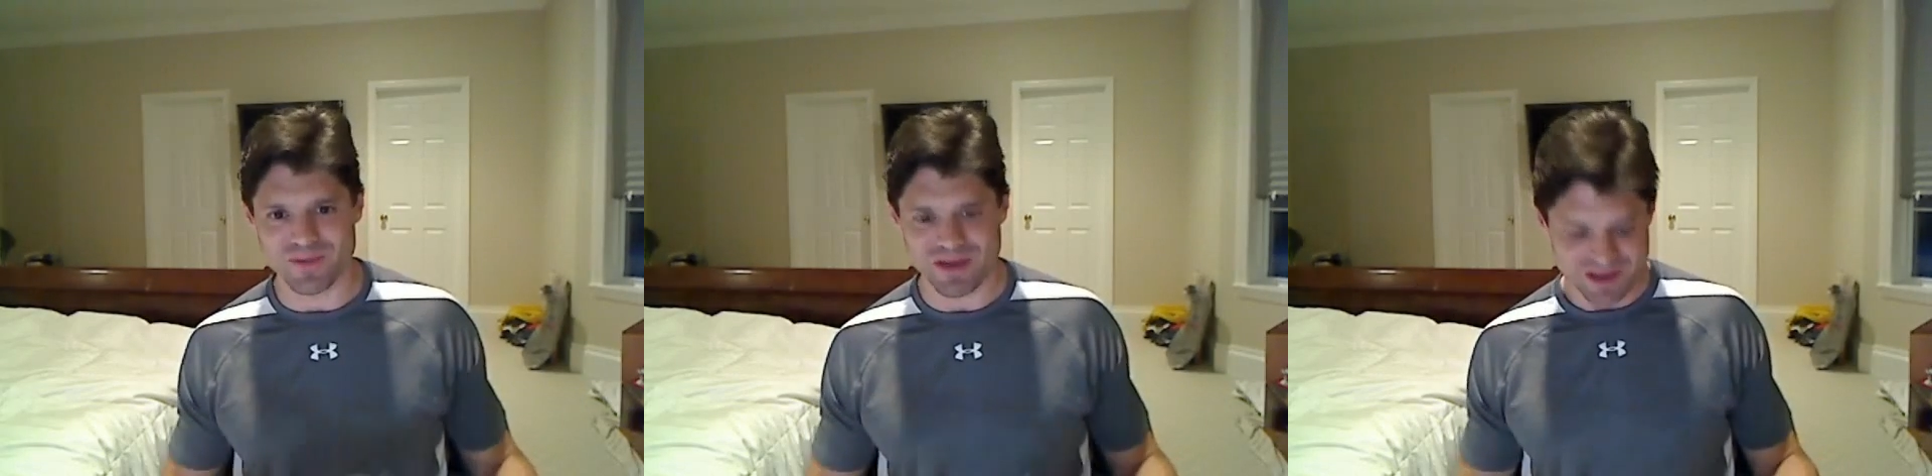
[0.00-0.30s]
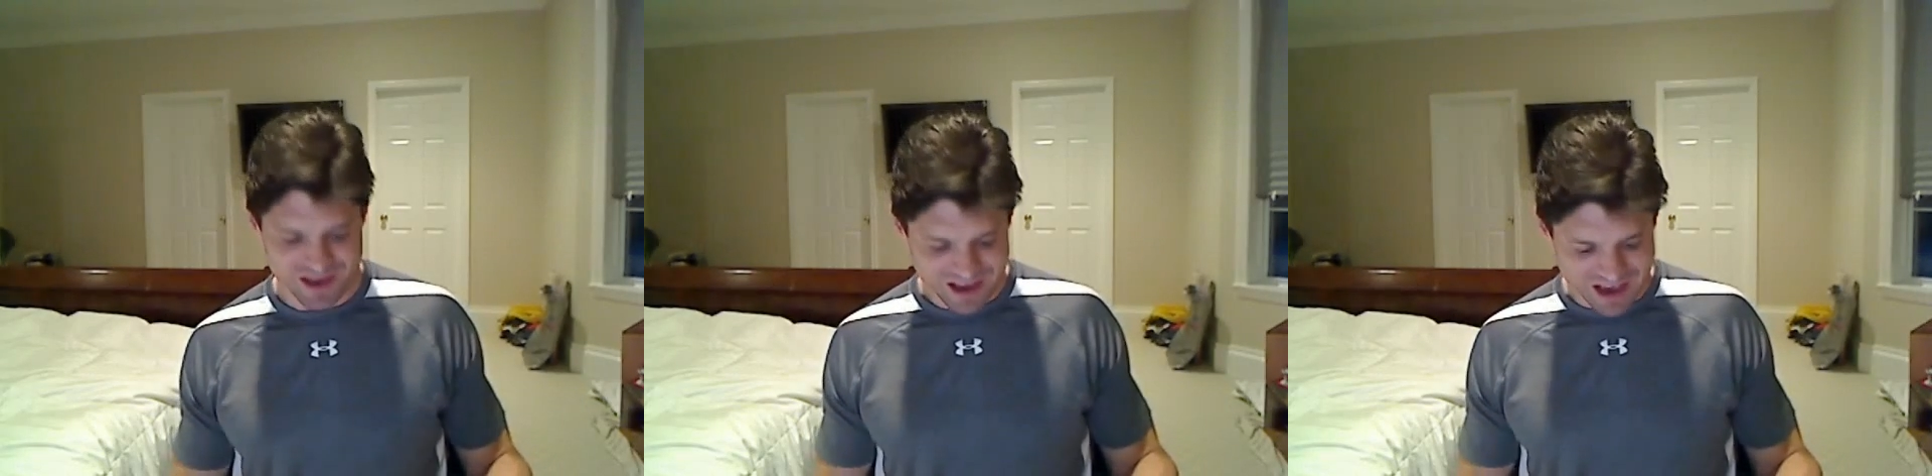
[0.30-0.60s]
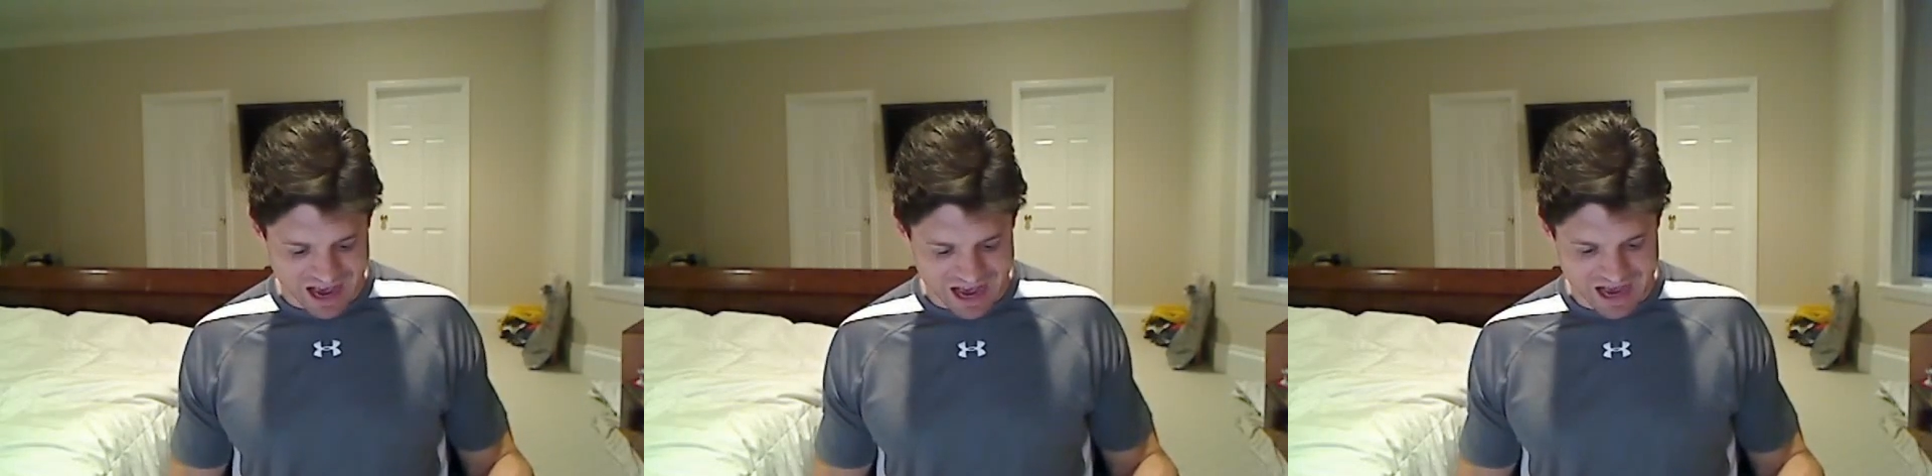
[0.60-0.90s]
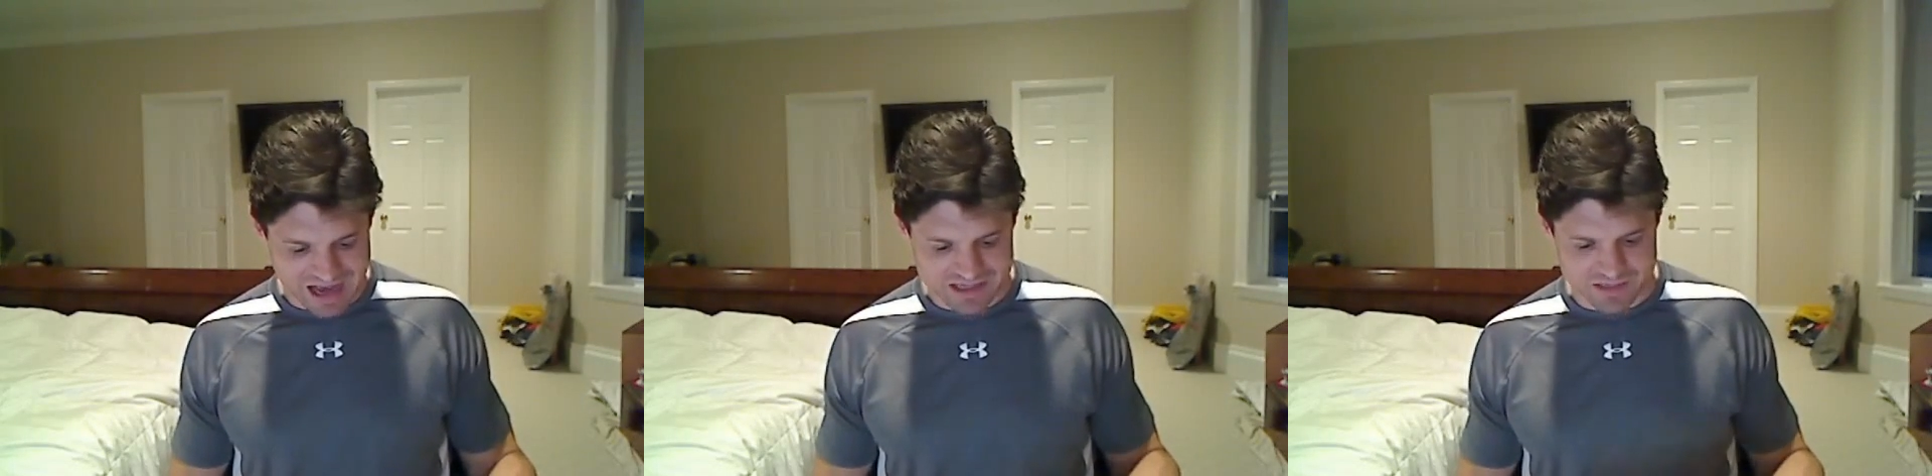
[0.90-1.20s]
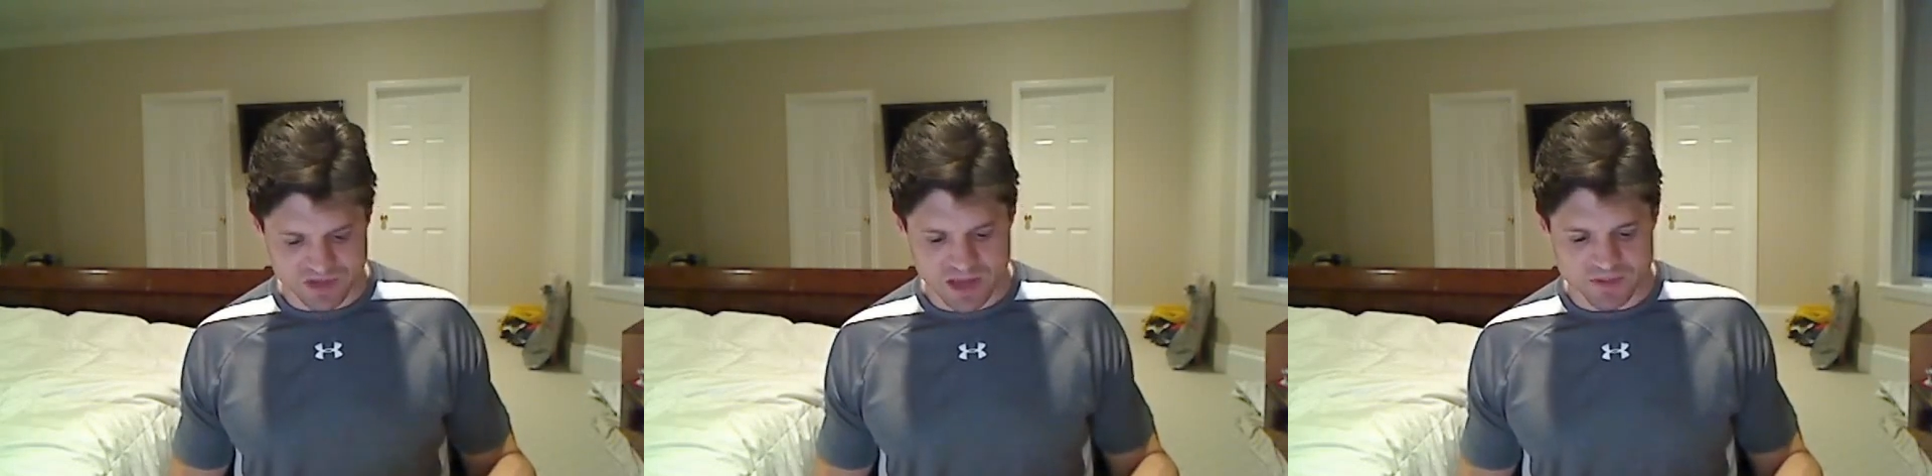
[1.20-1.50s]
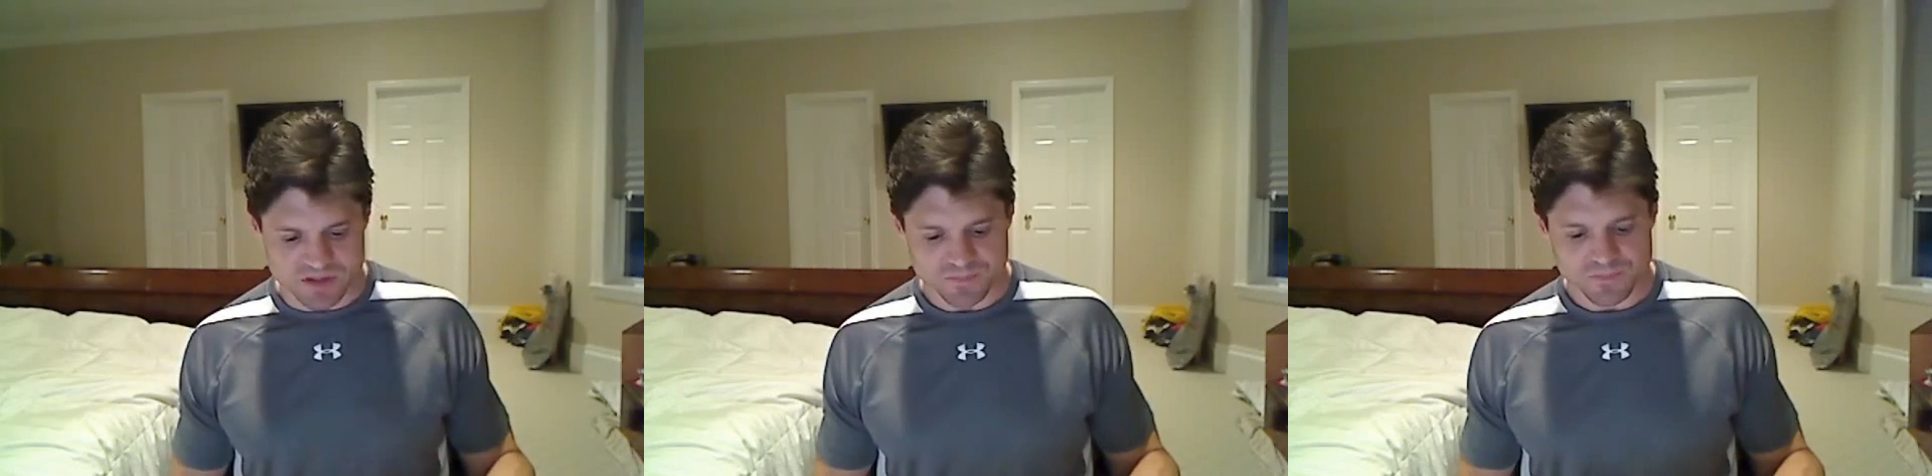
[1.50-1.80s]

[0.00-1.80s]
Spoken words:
me. Some tips.